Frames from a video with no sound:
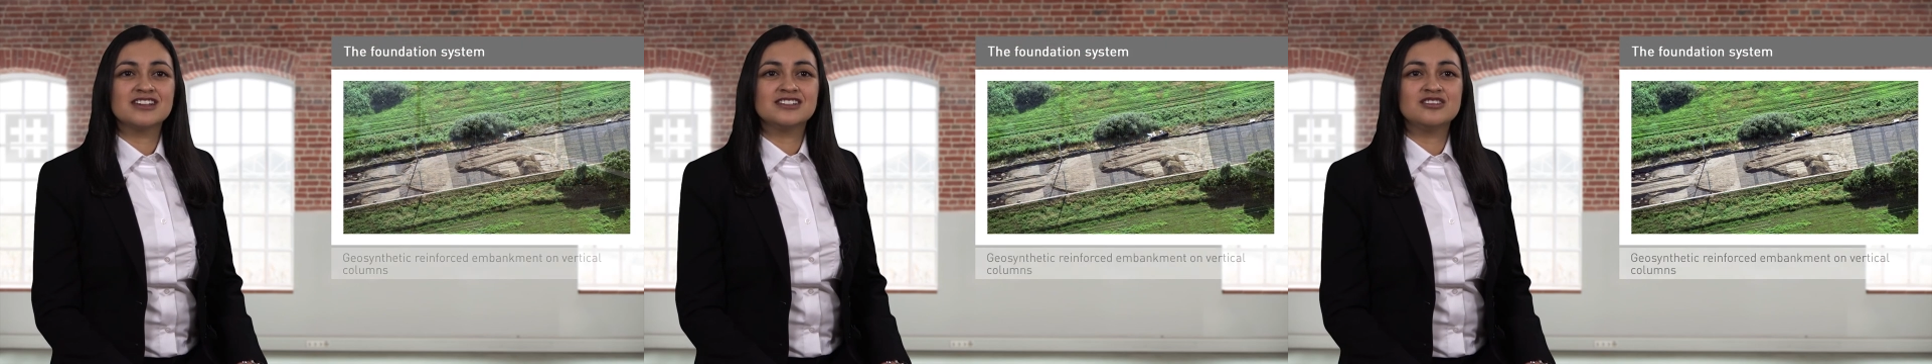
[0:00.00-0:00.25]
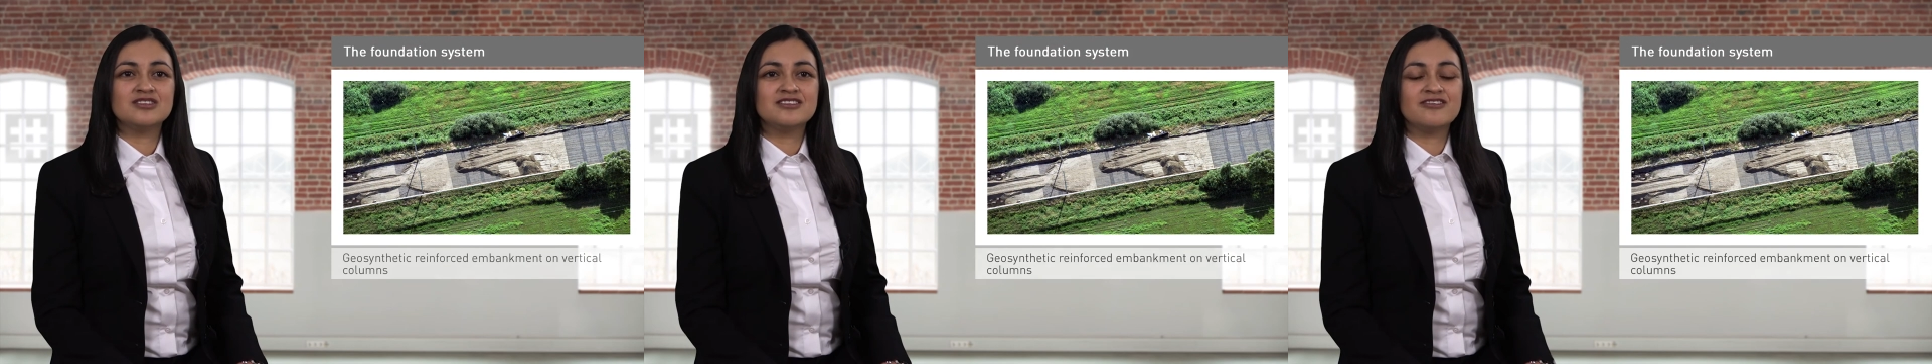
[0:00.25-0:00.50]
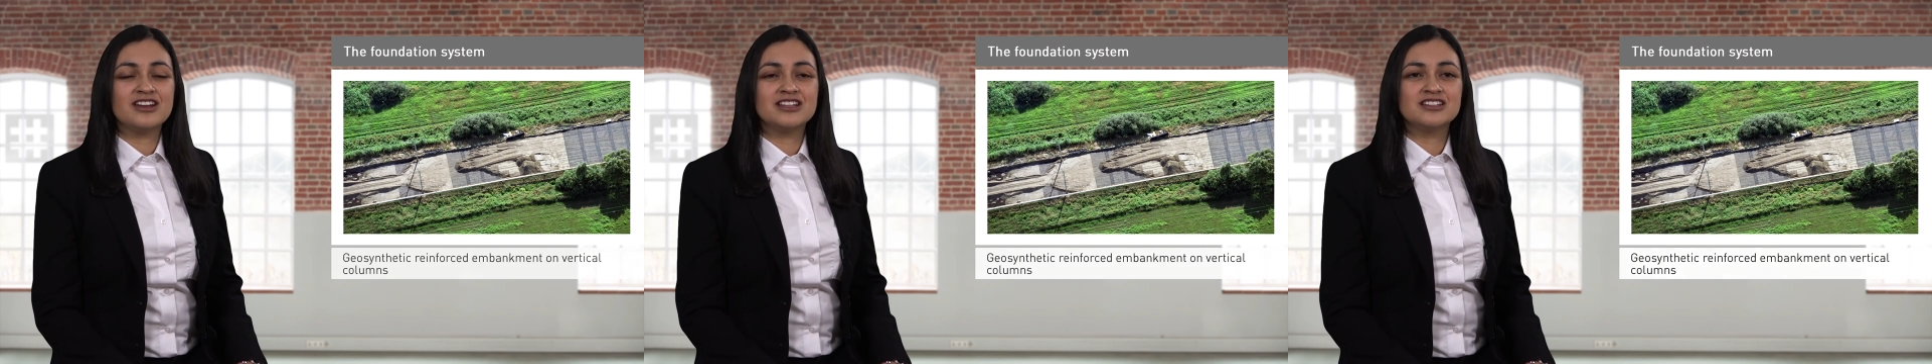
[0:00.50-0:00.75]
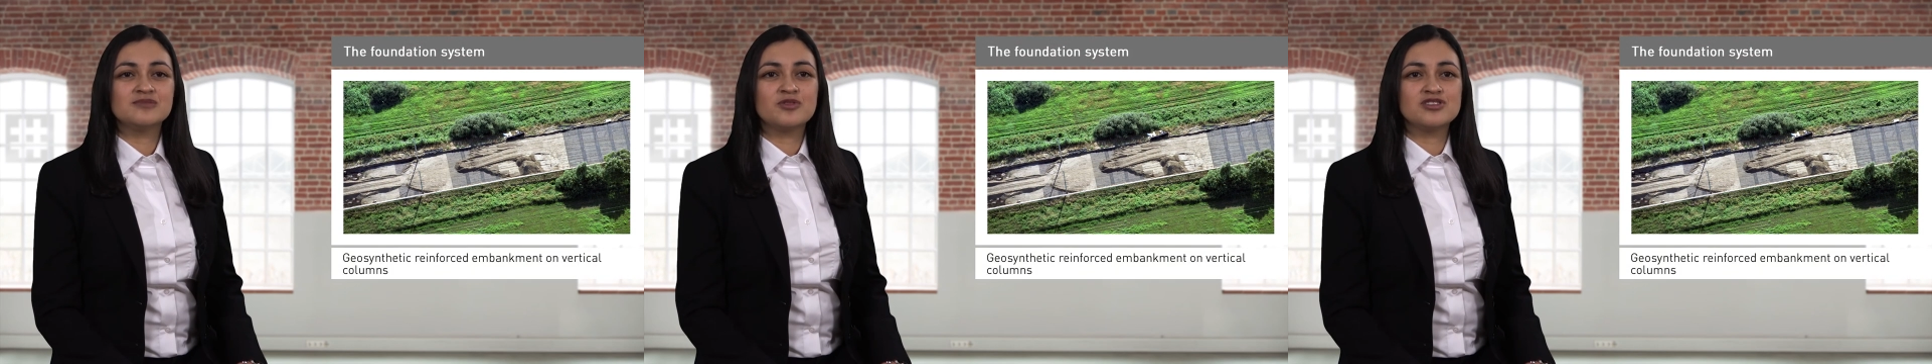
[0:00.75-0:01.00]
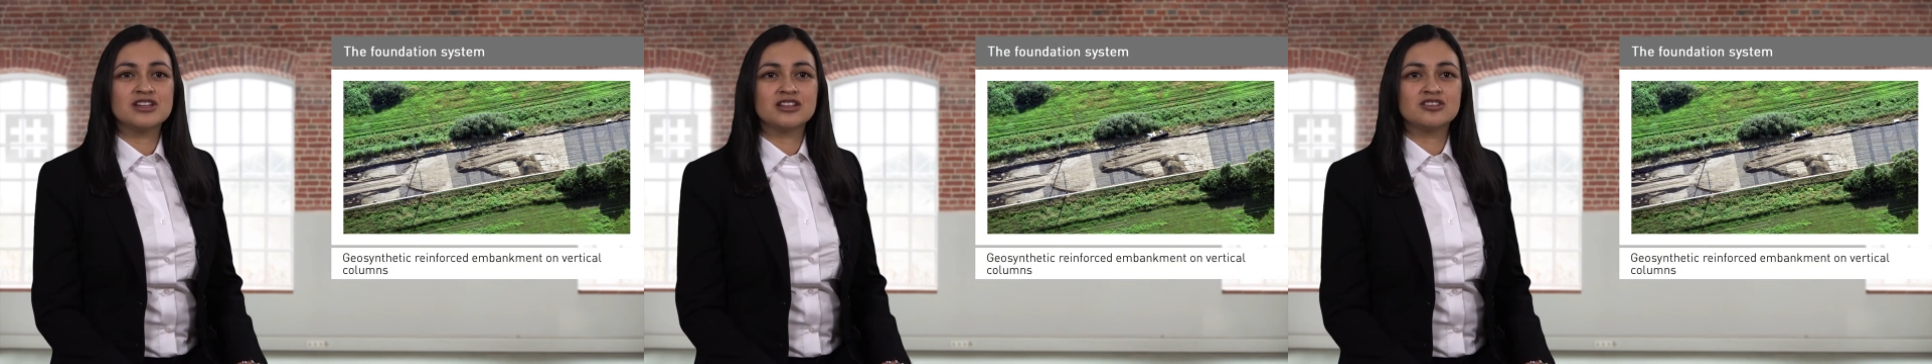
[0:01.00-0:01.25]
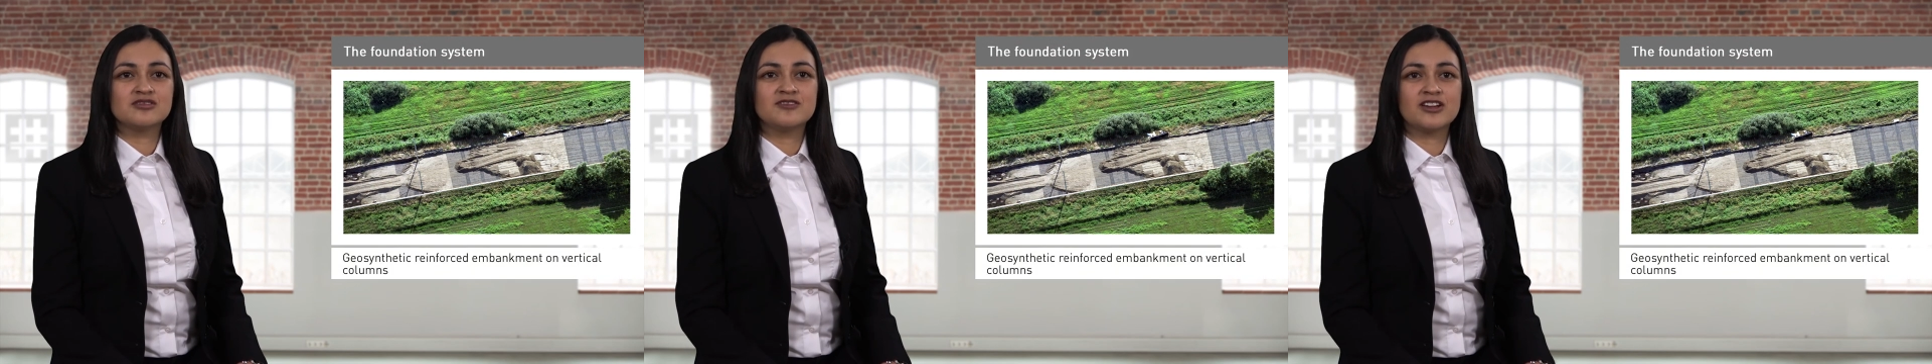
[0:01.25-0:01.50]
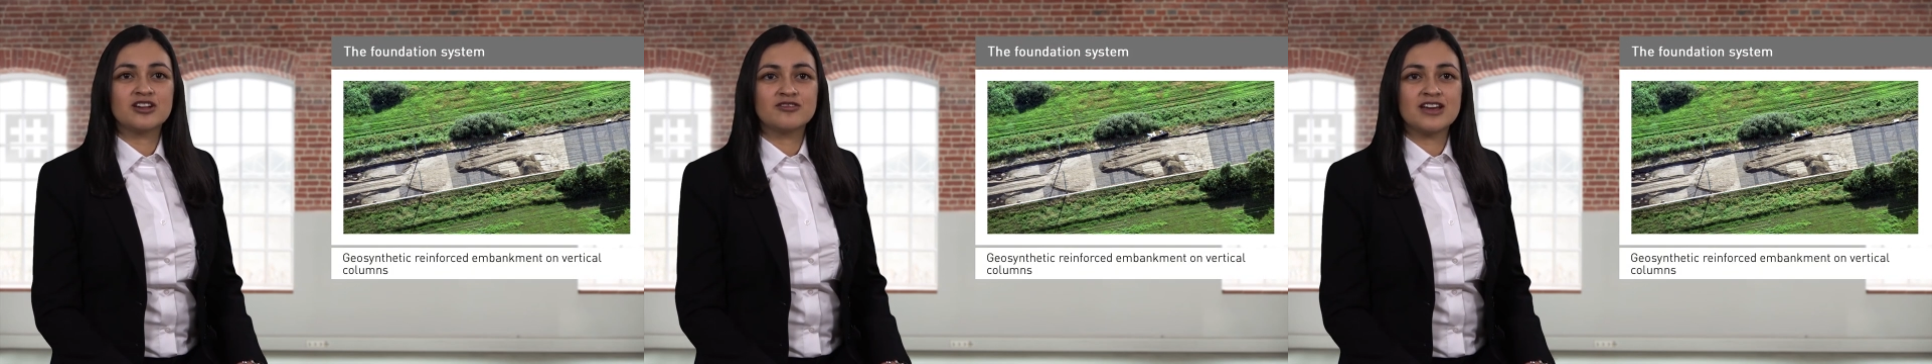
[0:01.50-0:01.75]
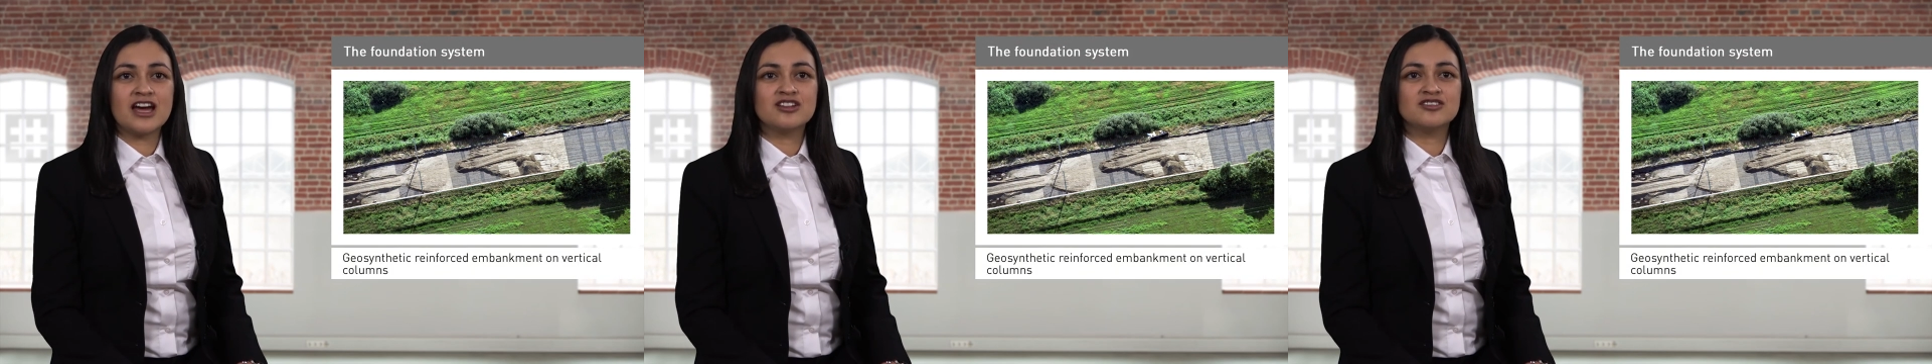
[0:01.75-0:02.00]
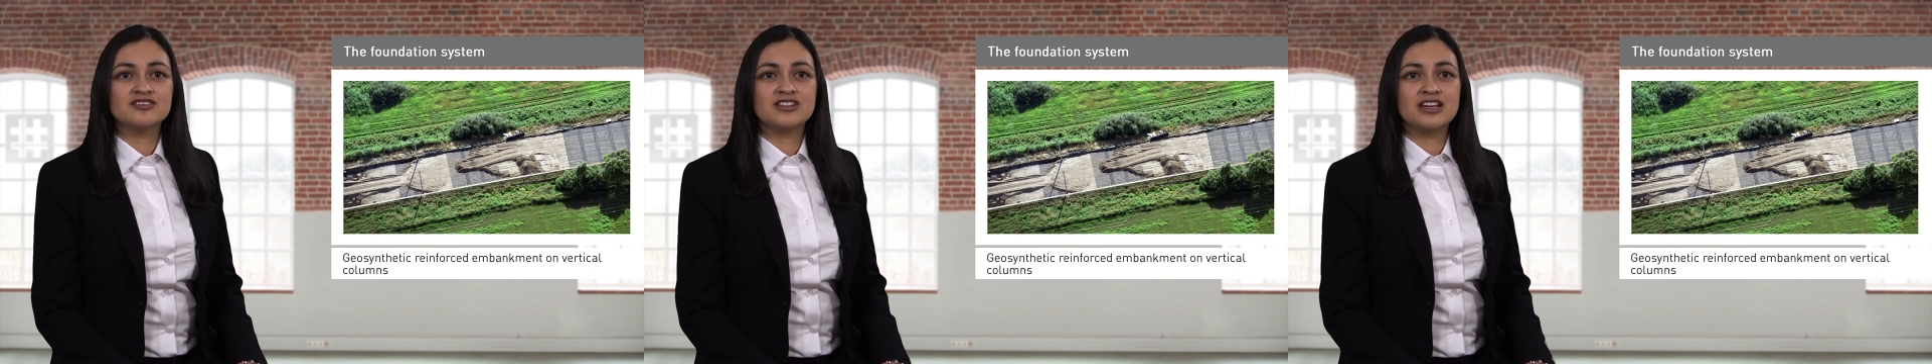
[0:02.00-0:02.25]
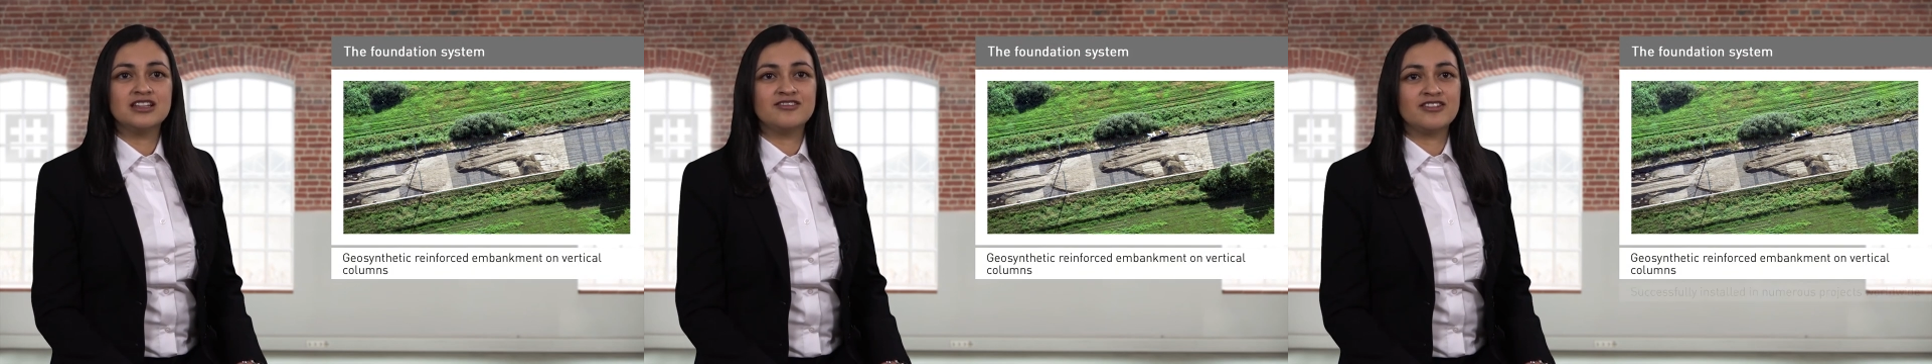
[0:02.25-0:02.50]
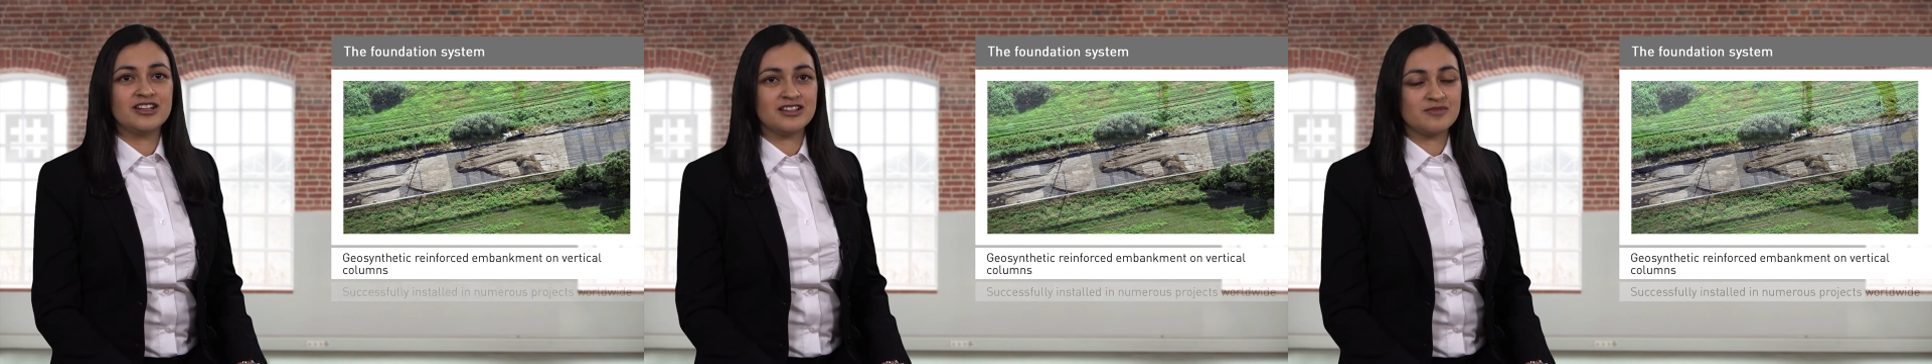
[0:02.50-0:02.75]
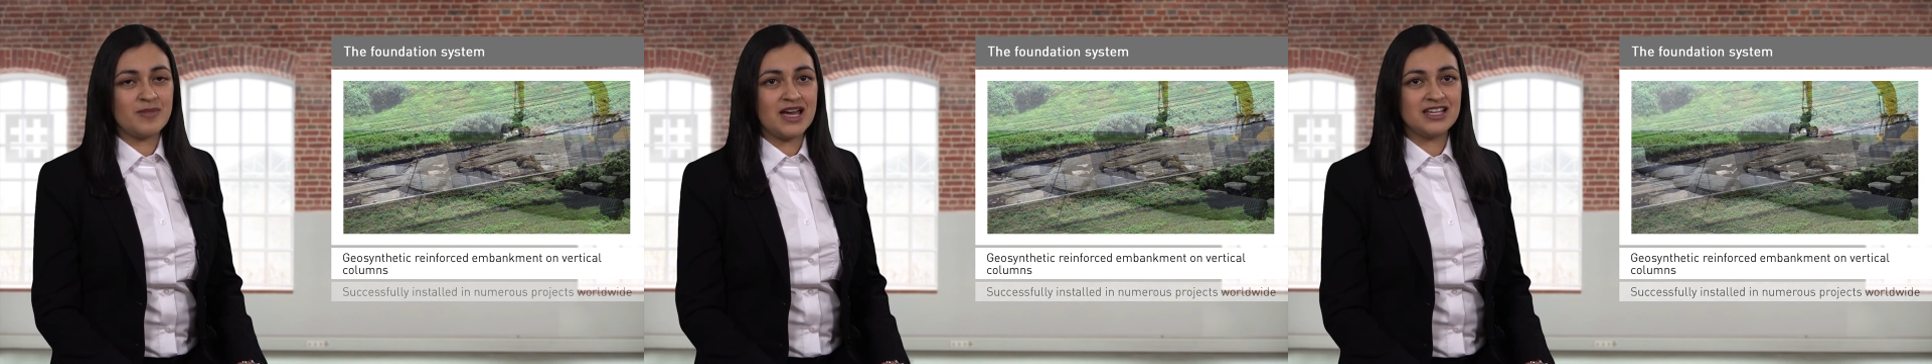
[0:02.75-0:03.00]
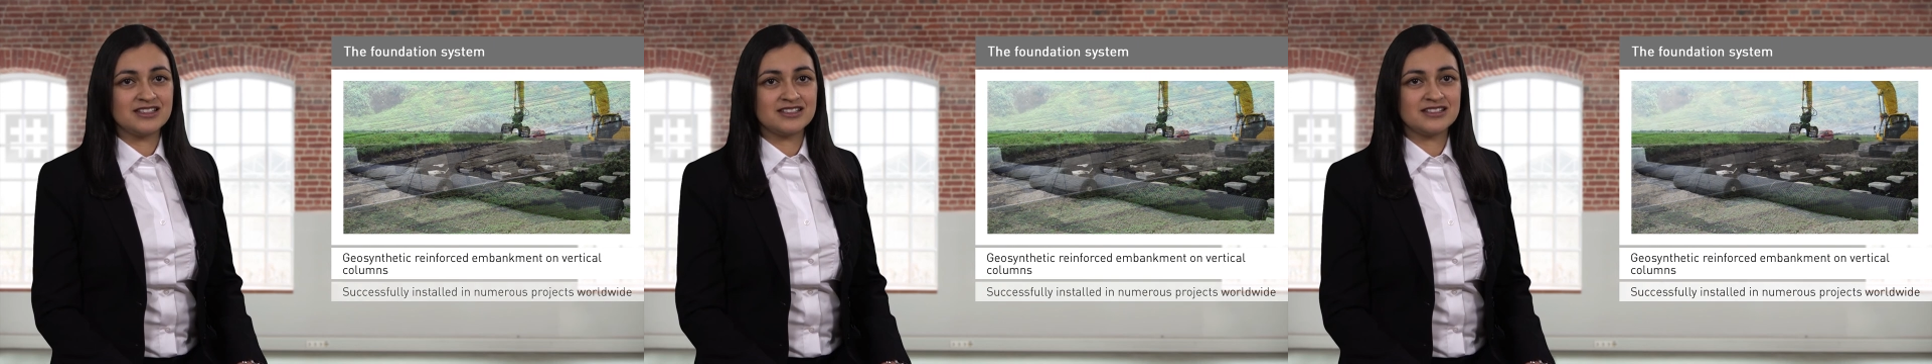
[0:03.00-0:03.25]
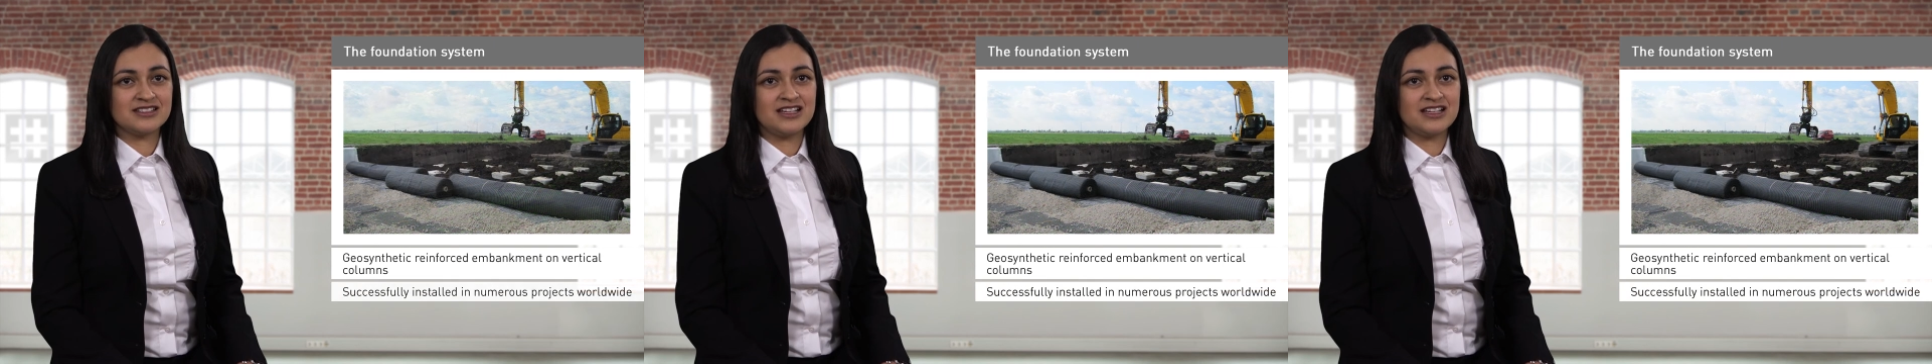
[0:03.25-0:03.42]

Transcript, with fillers: used for road rail projects in numerous countries,